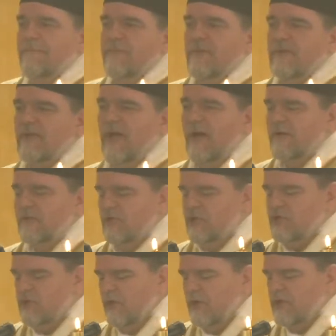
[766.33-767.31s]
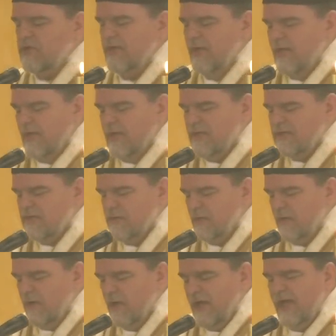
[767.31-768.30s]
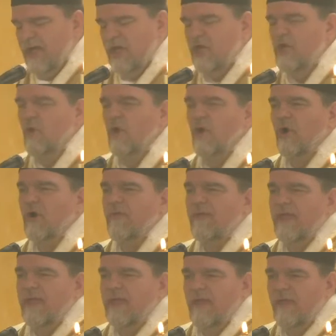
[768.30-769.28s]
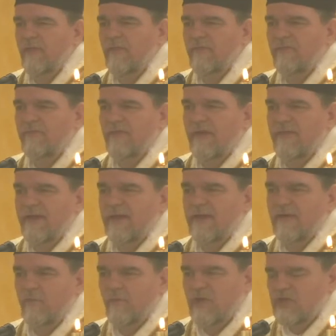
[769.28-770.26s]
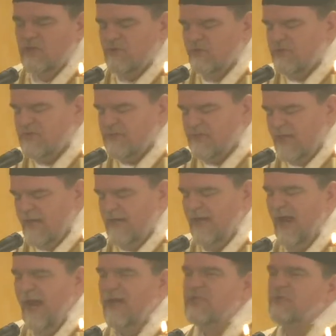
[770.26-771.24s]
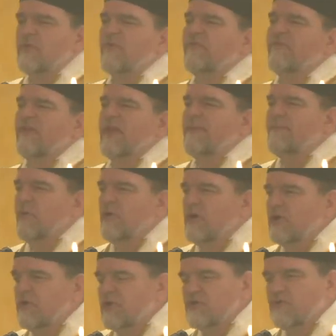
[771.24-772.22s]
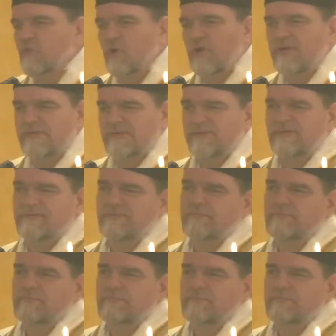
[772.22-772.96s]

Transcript: The doctrine of the church is to cure the ills that original sin and actual sin put into this world.